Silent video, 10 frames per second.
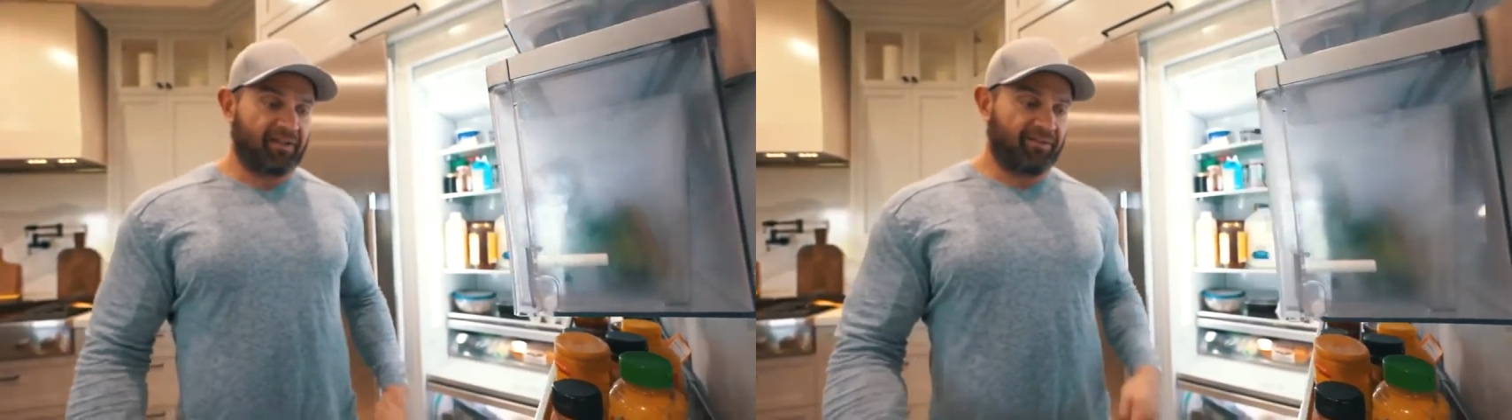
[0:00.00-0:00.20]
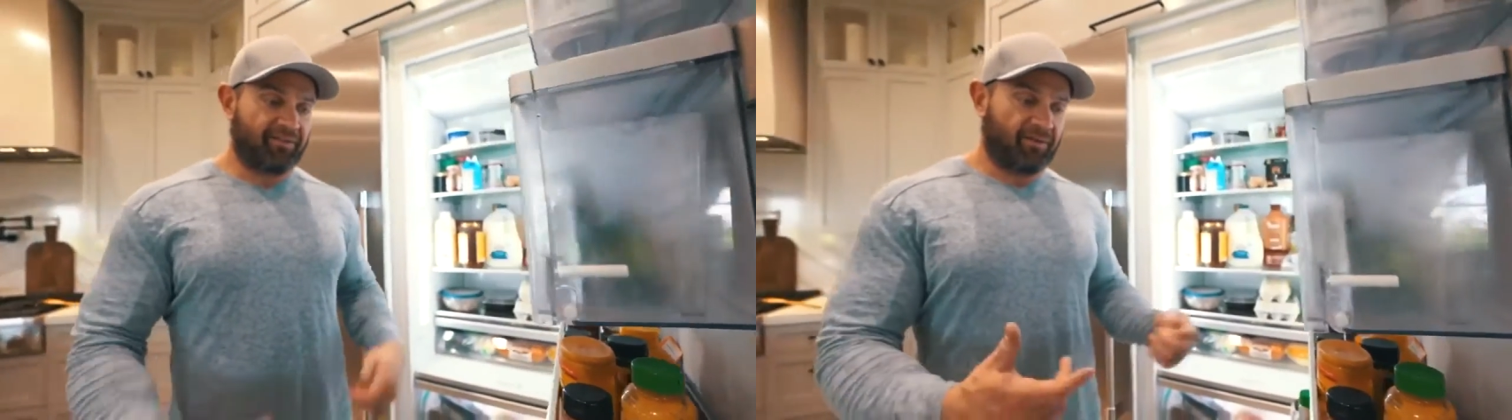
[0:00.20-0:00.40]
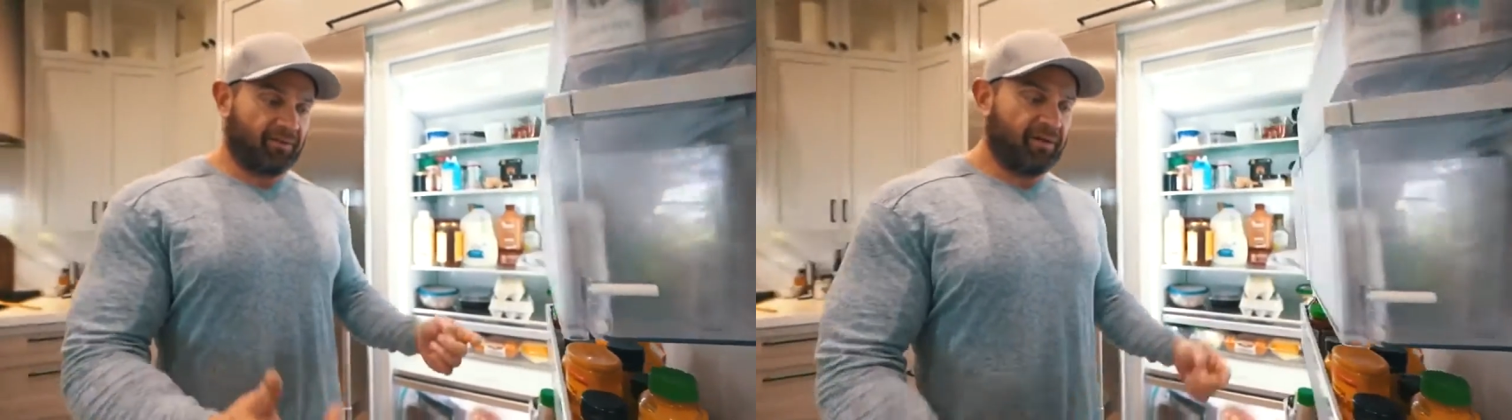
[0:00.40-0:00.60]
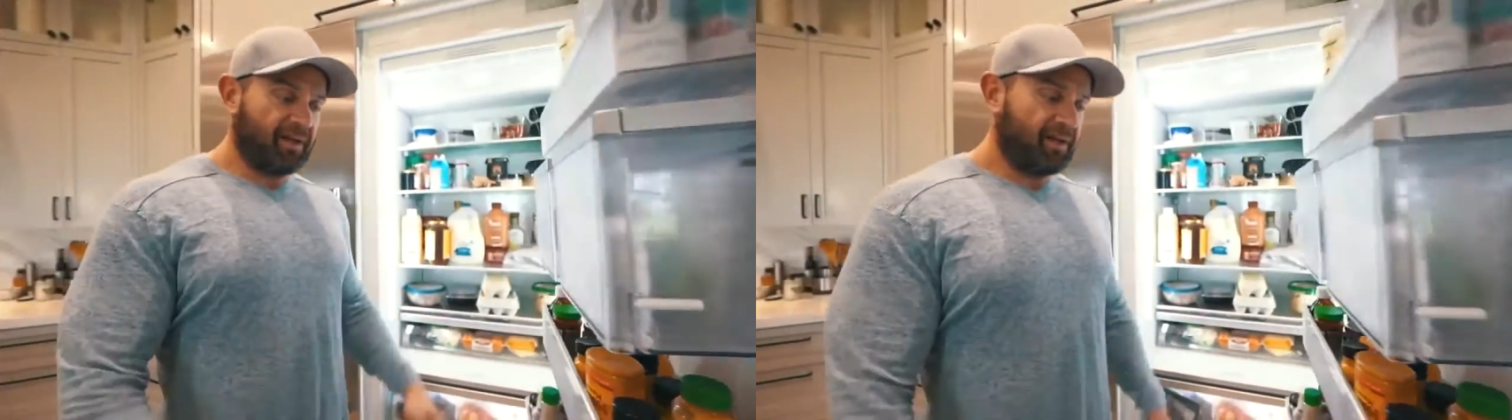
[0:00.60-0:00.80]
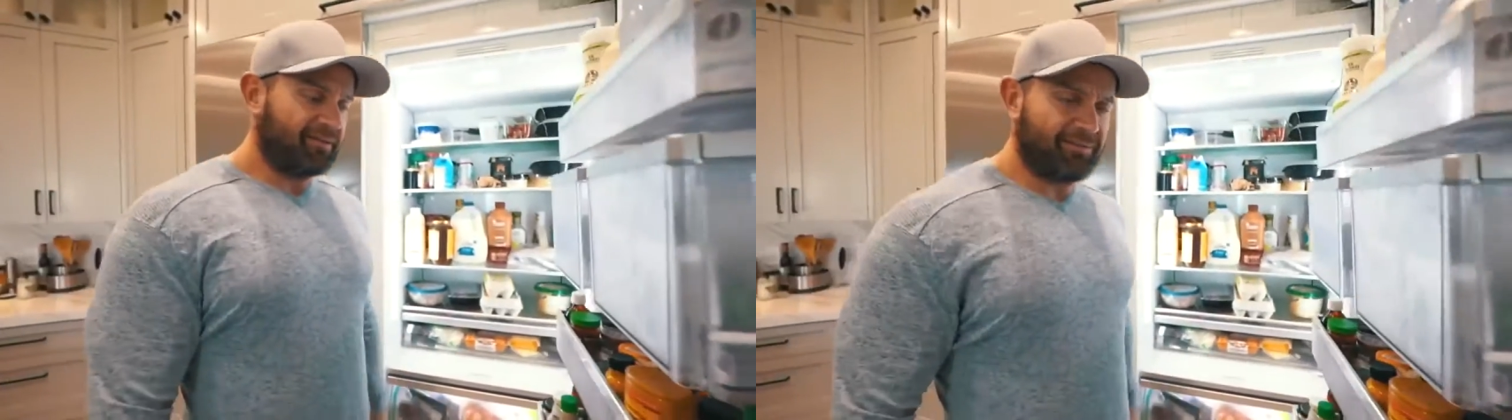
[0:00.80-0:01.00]
I'd throw
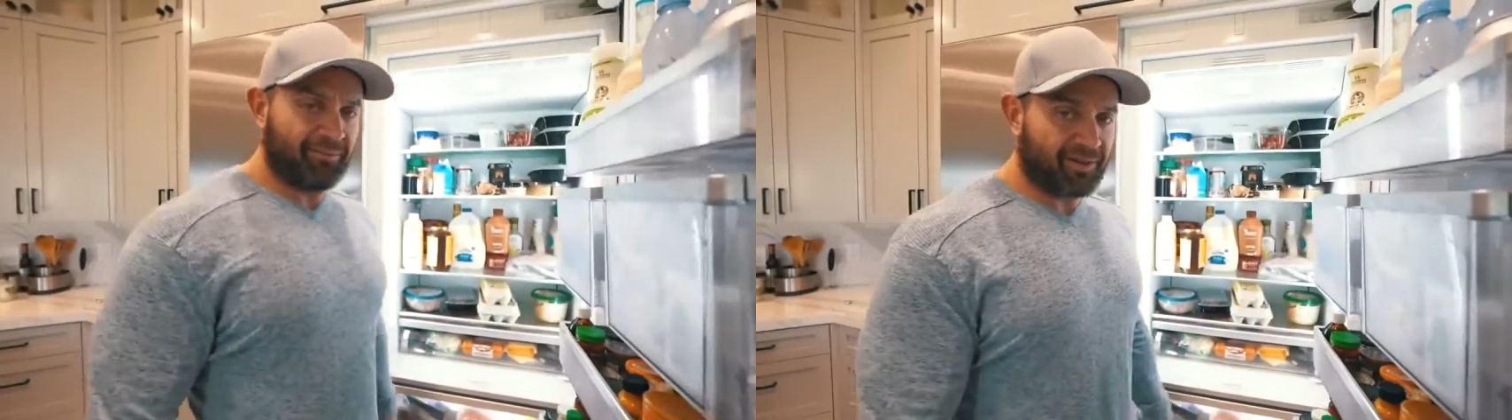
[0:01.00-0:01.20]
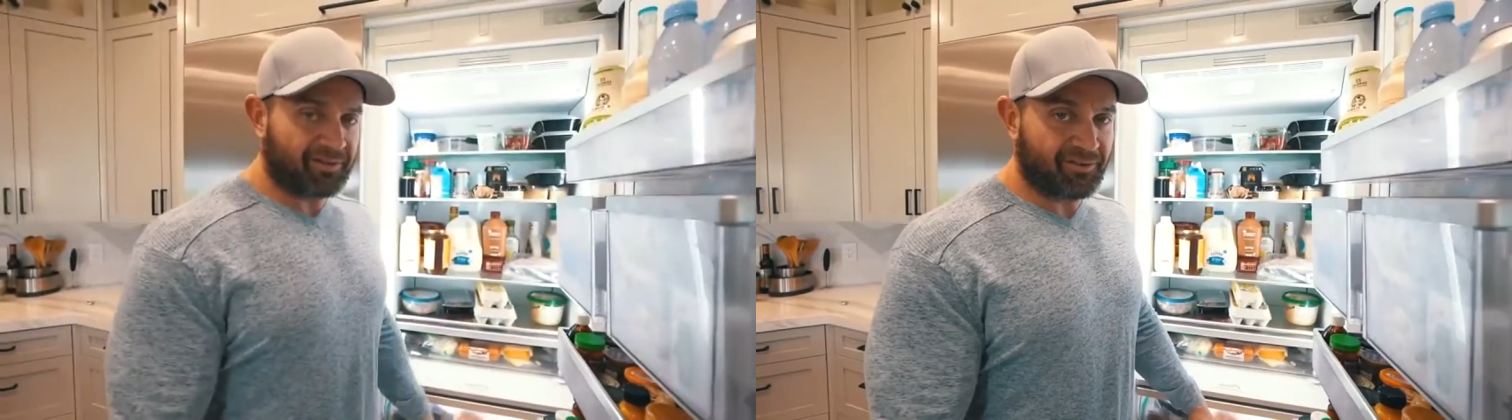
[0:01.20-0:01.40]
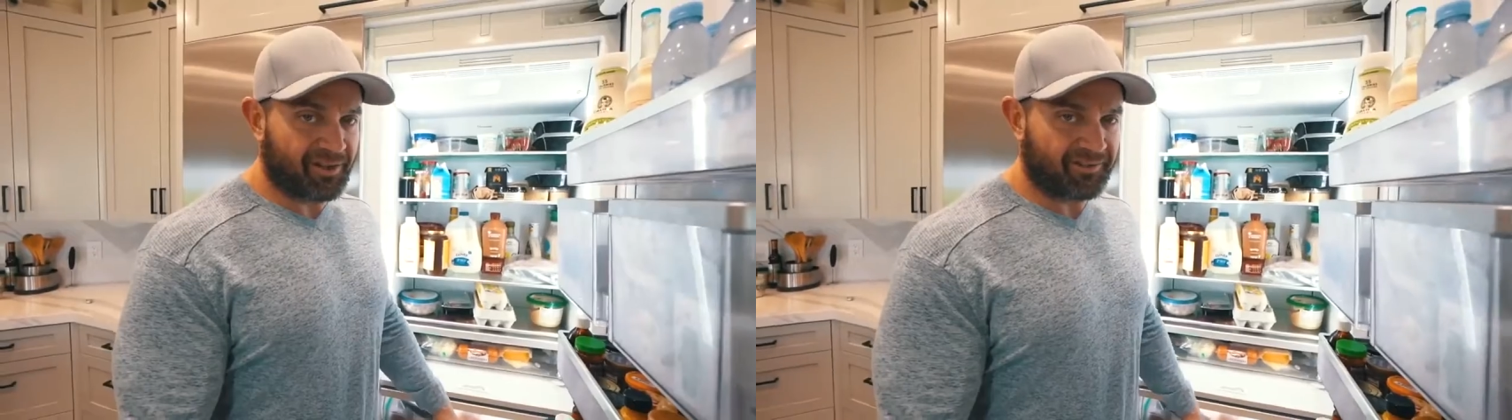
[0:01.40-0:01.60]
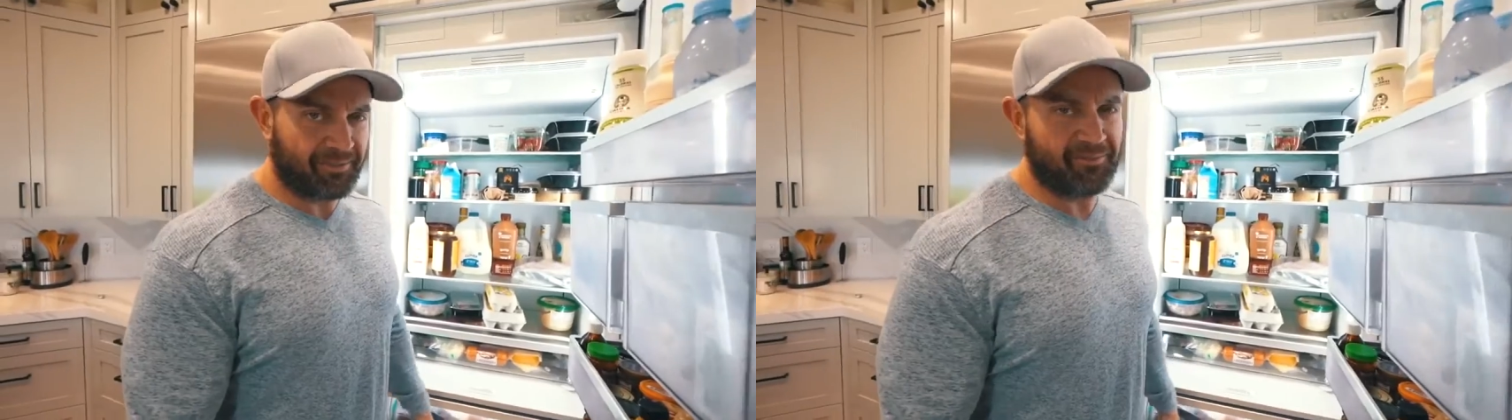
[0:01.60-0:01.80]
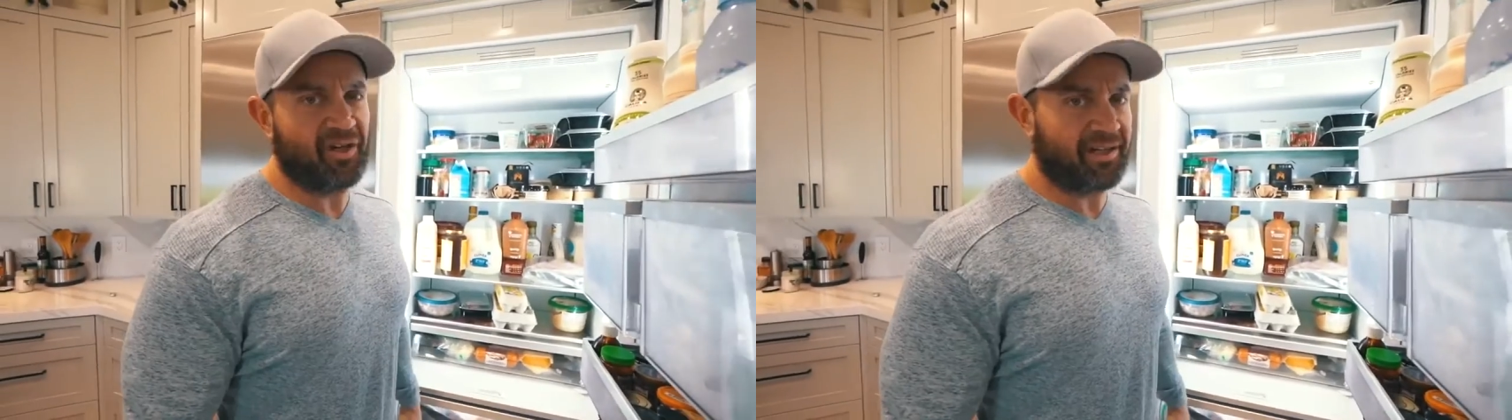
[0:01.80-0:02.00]
some mustard on
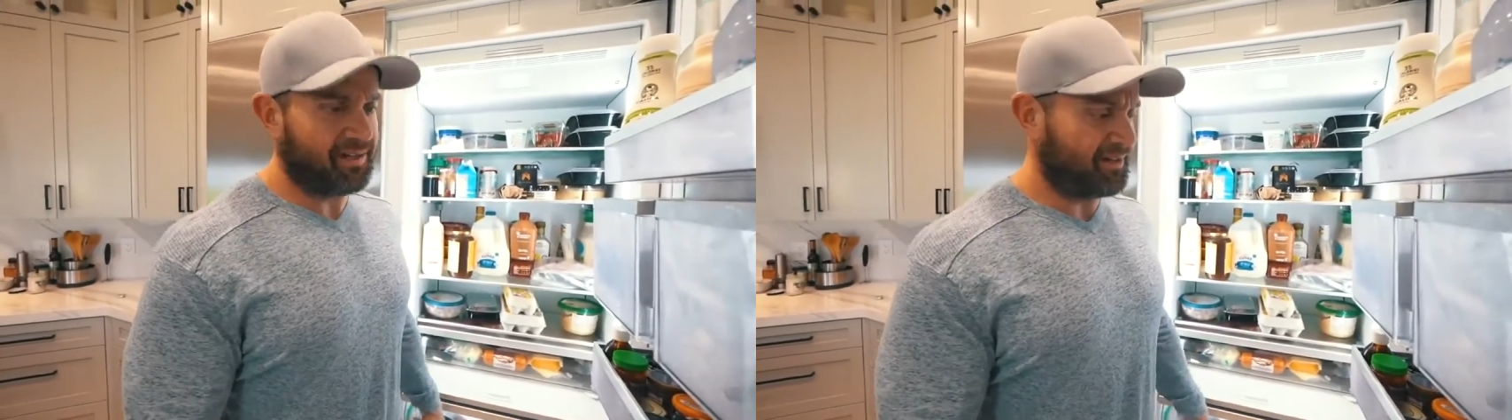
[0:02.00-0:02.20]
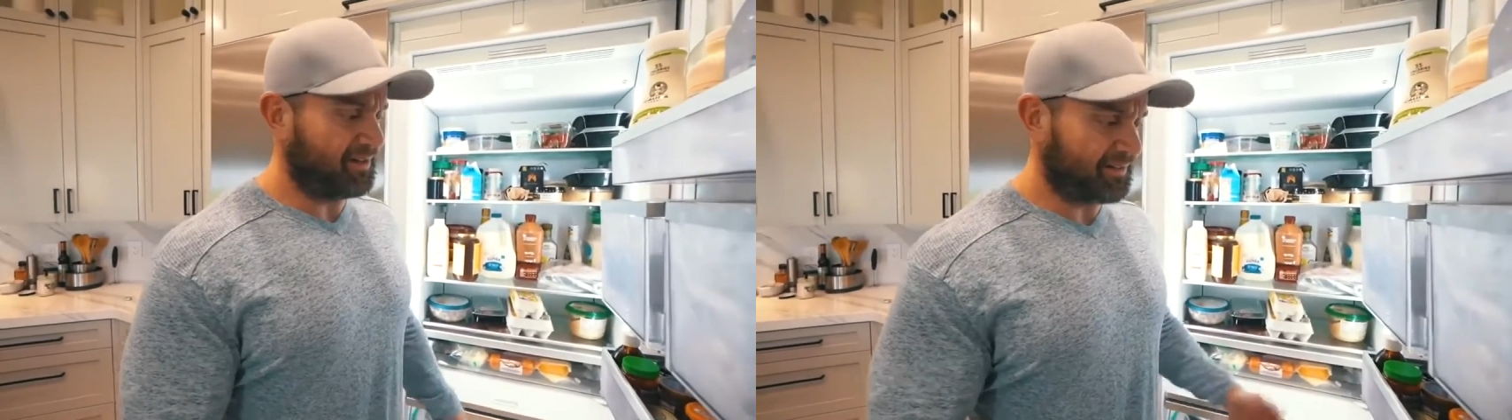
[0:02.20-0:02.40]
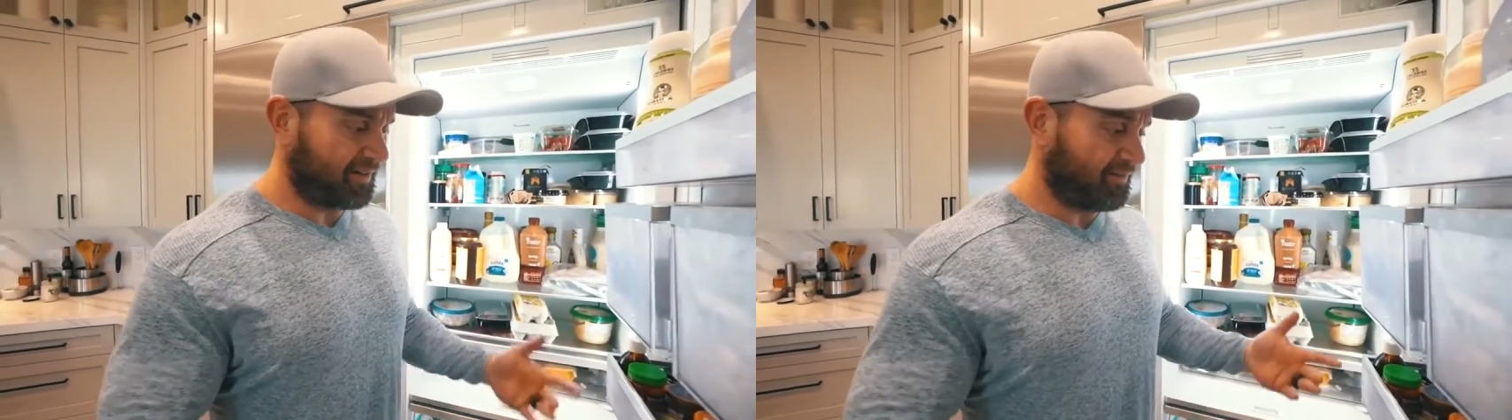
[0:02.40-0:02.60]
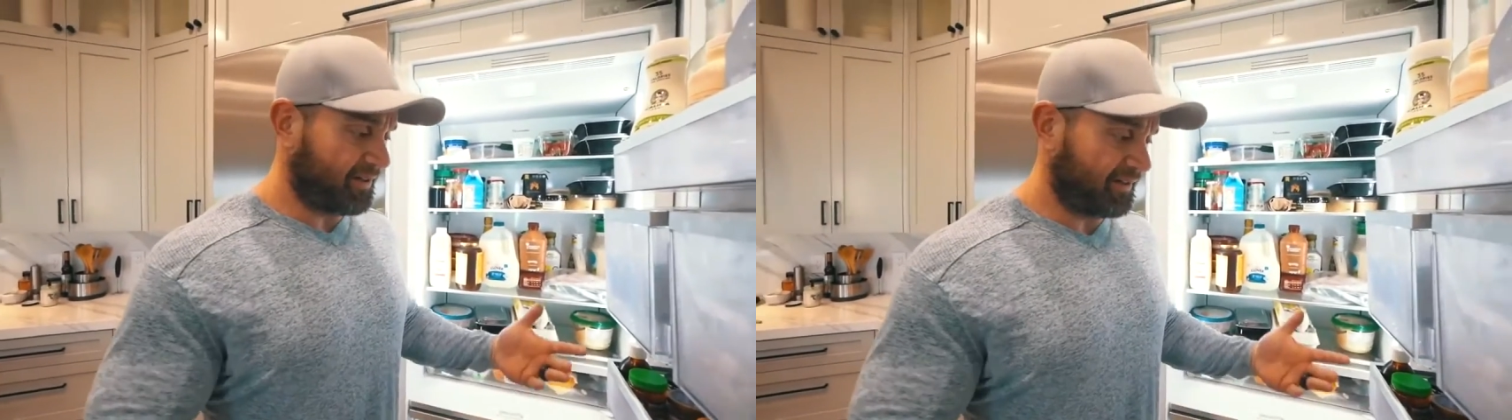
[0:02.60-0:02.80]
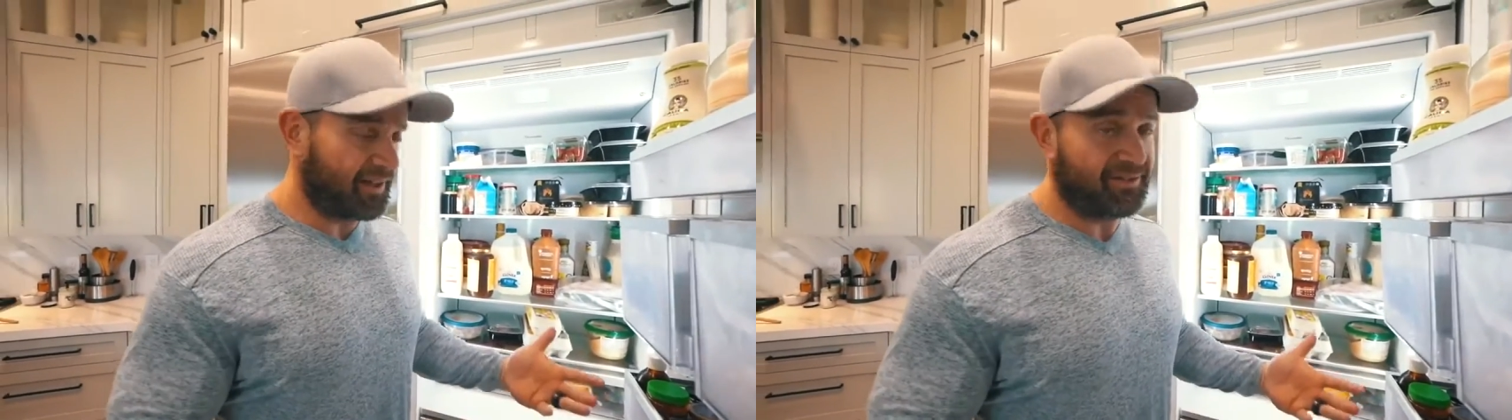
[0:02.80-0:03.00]
some chicken and stuff like that.